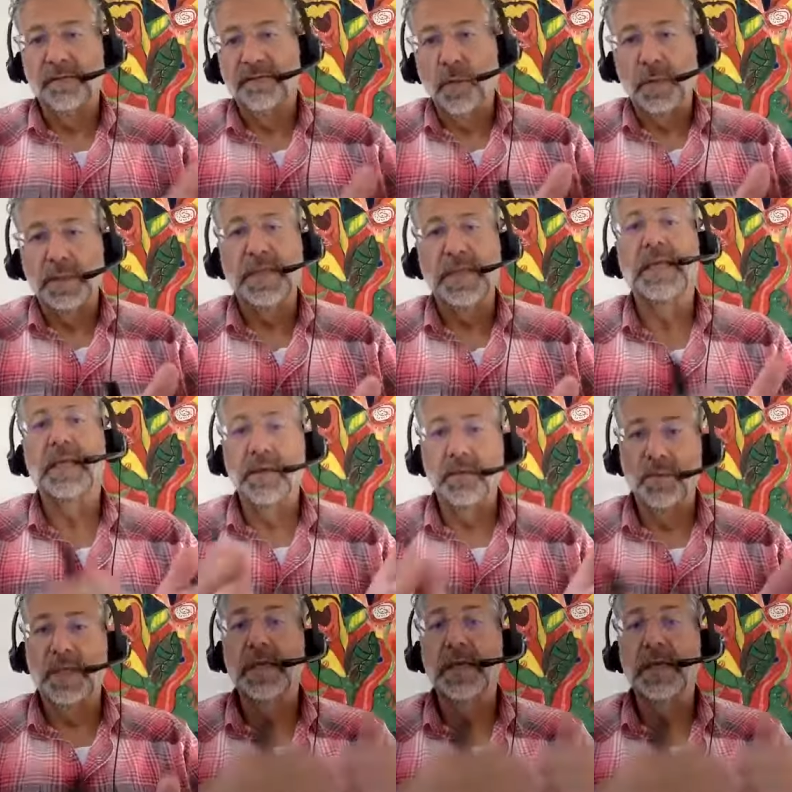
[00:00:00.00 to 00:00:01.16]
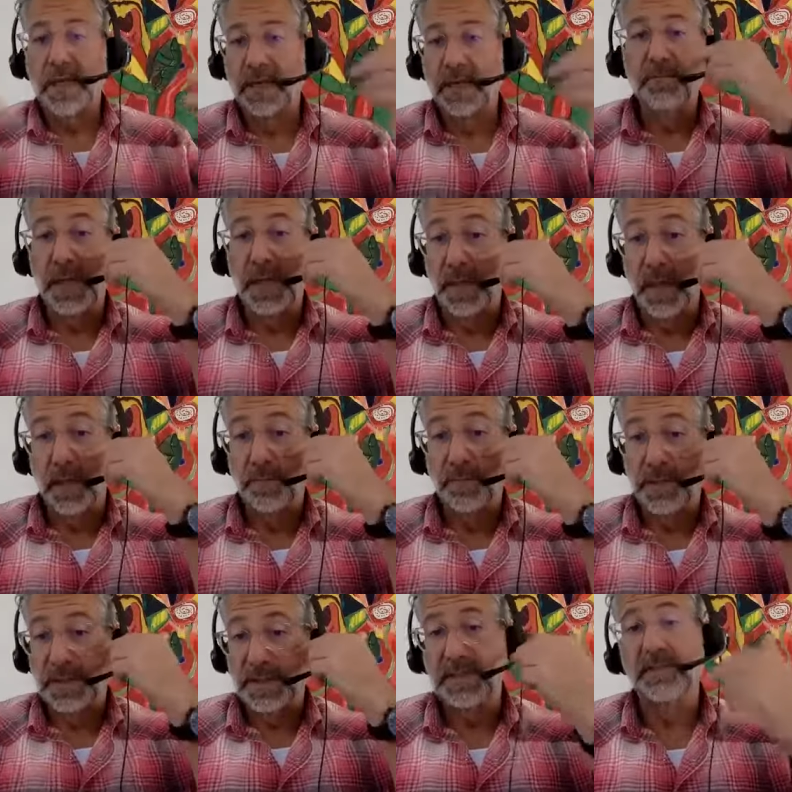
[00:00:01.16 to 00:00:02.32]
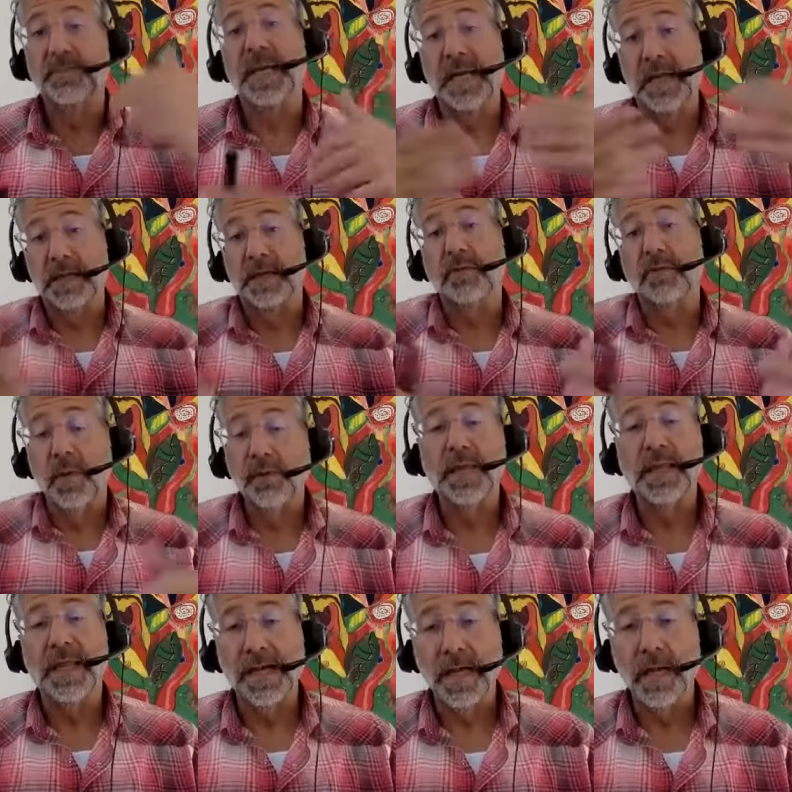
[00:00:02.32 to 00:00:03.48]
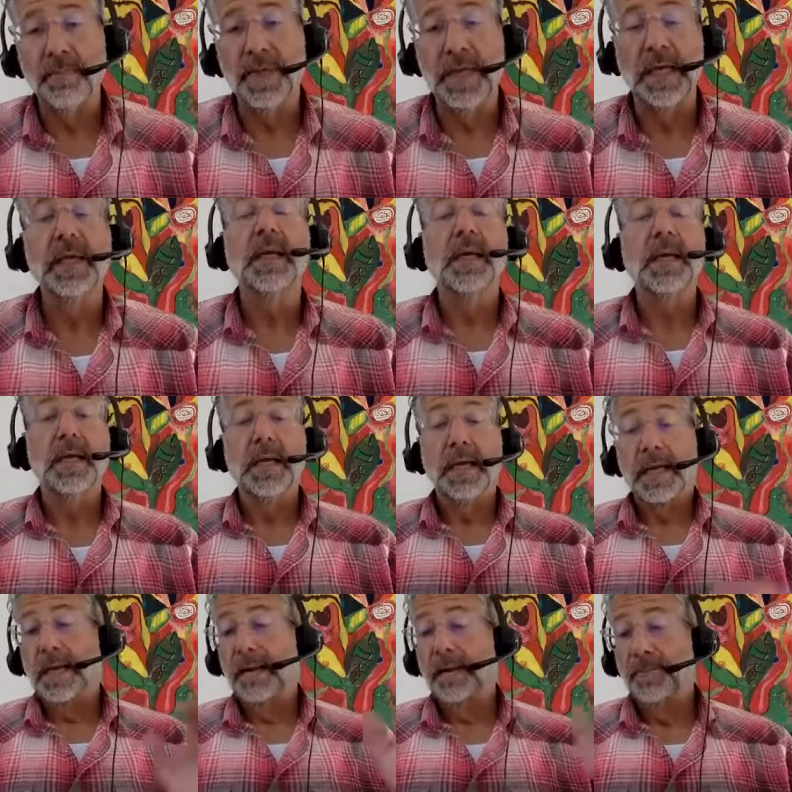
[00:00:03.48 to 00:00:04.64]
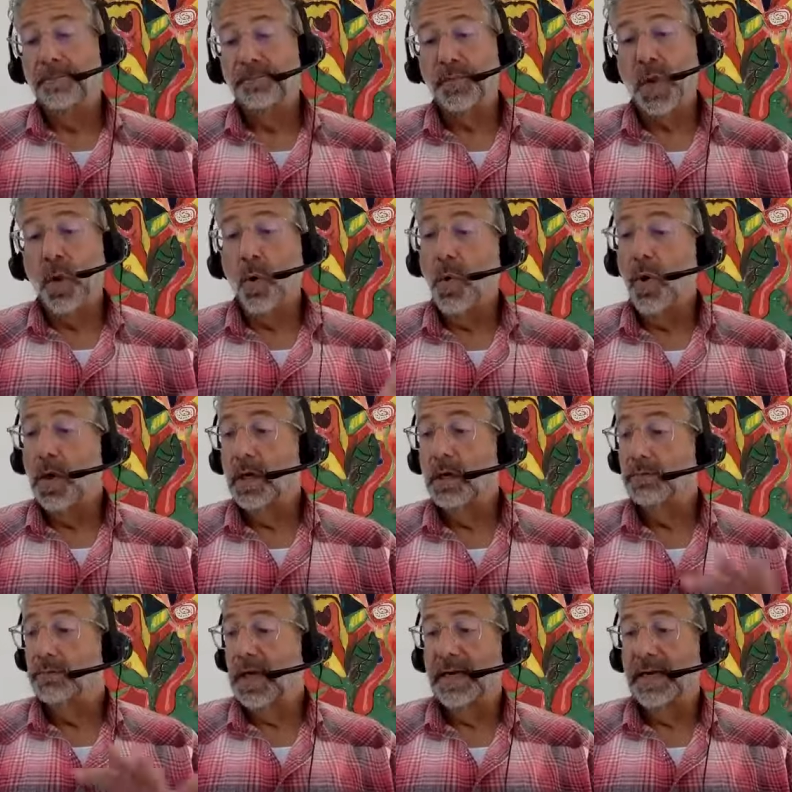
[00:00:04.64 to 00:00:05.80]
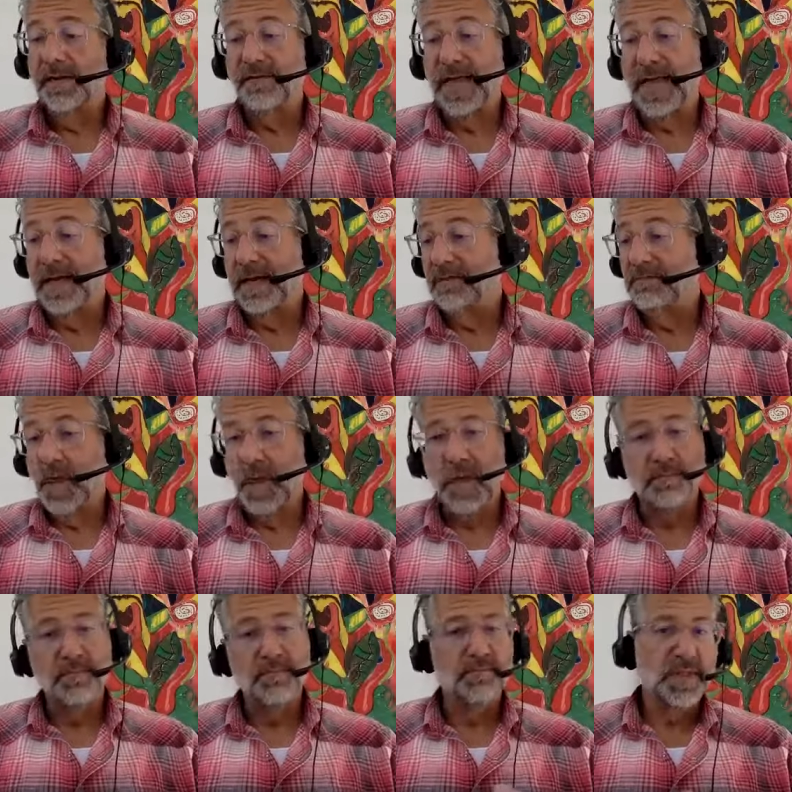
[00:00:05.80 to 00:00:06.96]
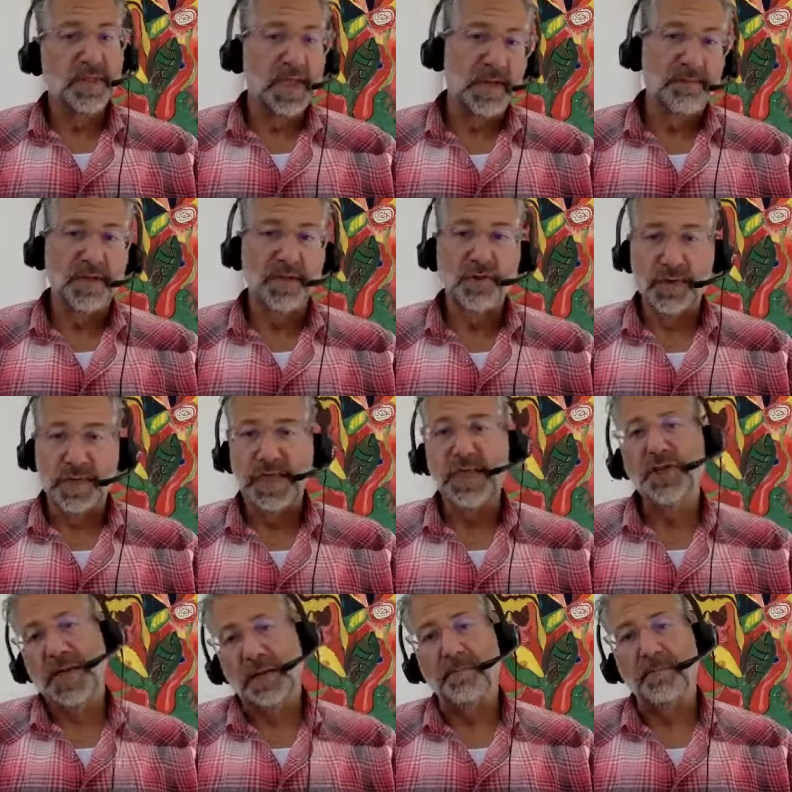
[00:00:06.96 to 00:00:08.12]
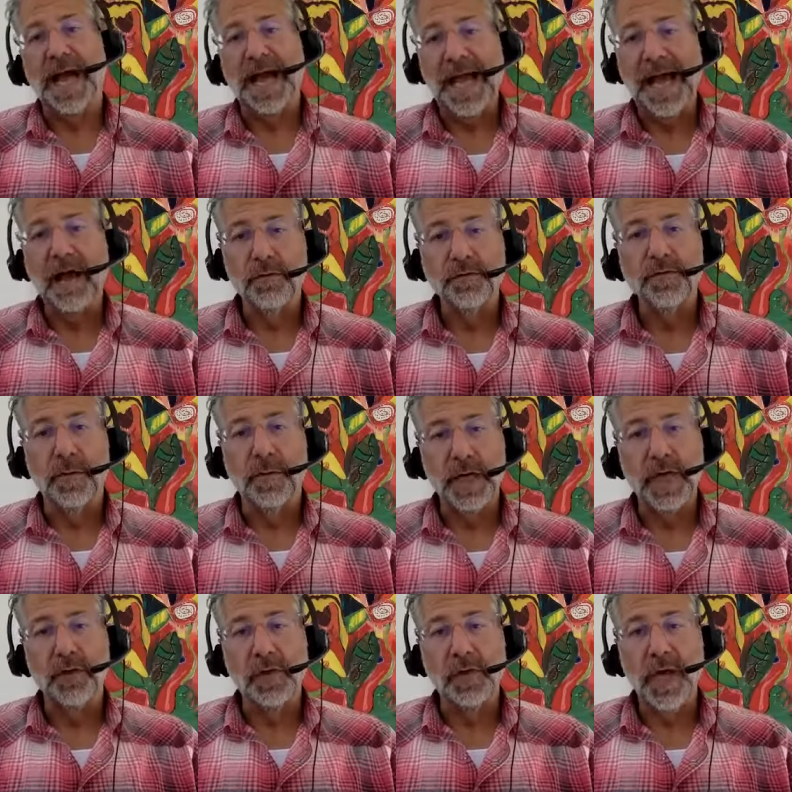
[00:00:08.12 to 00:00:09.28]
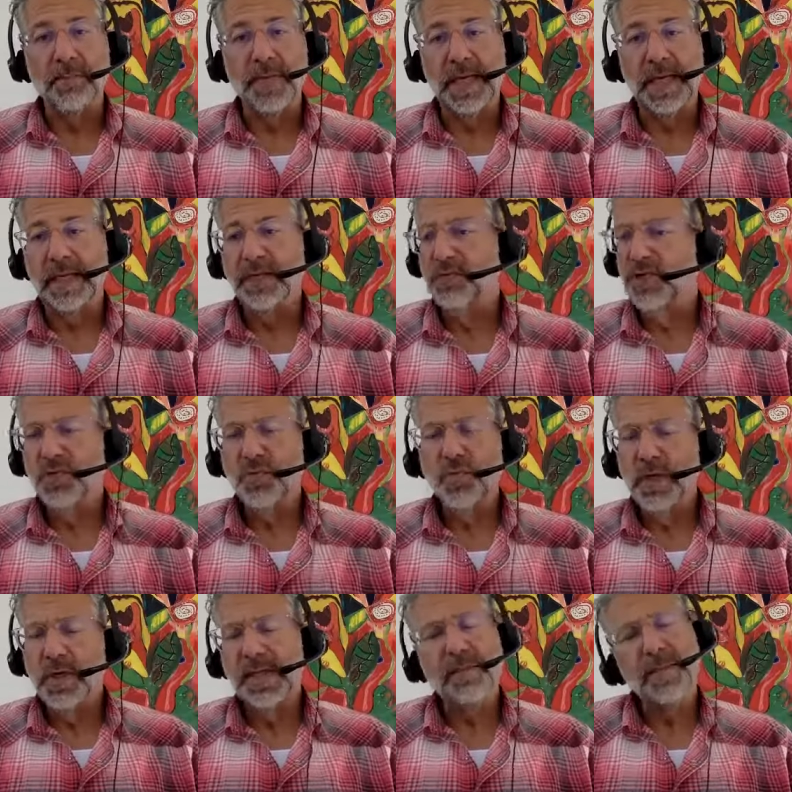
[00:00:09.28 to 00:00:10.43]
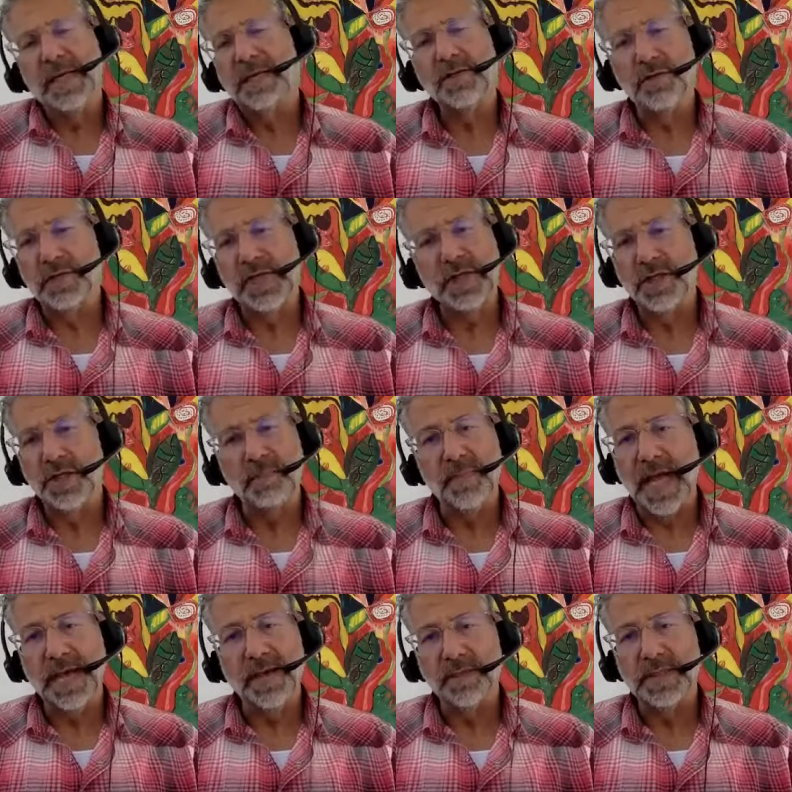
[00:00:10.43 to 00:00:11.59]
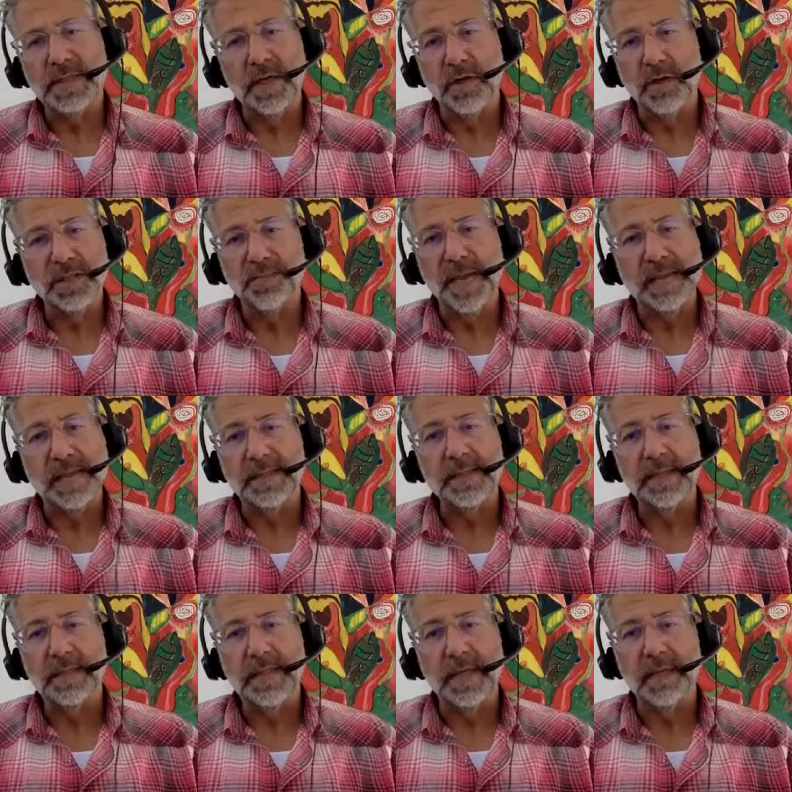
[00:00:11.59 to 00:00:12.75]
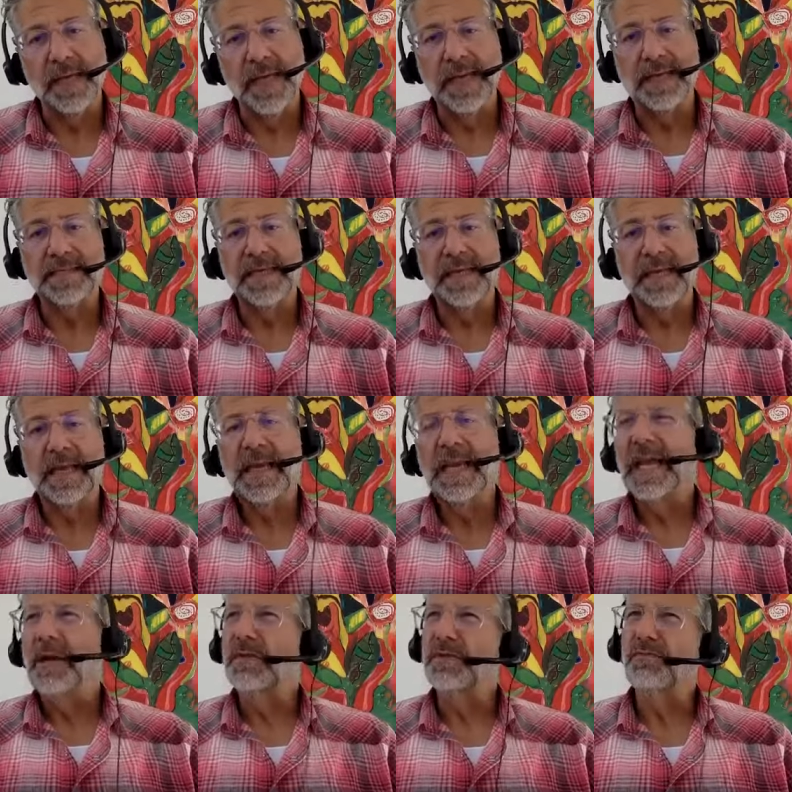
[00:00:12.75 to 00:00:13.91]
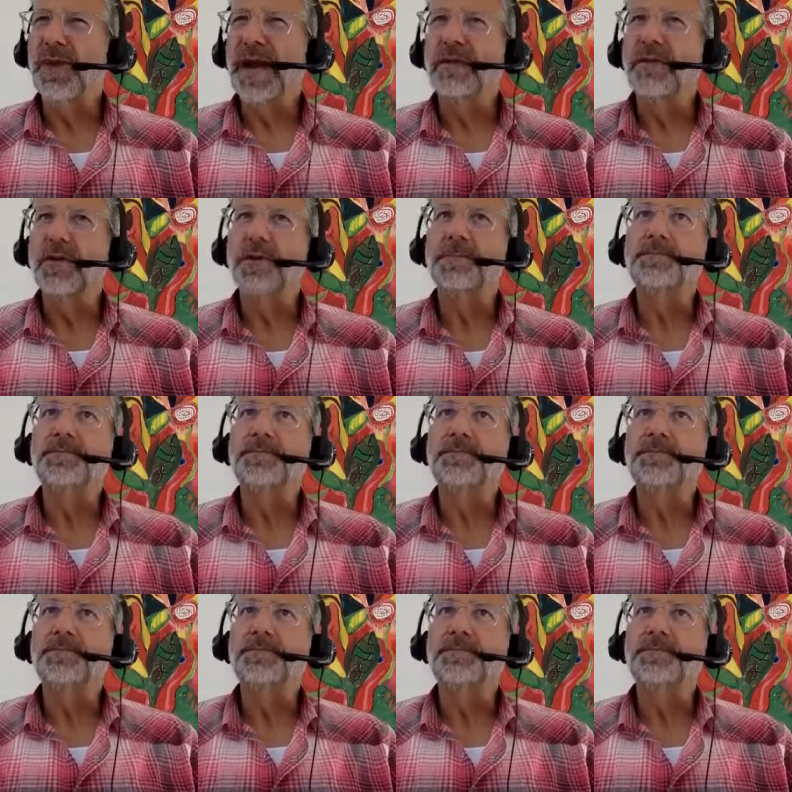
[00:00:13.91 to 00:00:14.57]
fold in and we can then be uh, participating in the growth of that company um, or kind of get um, kind of a strategic buyout from another company and there just weren't that many strategic buyers in our space you know again it's mm-hmm. it, it was rather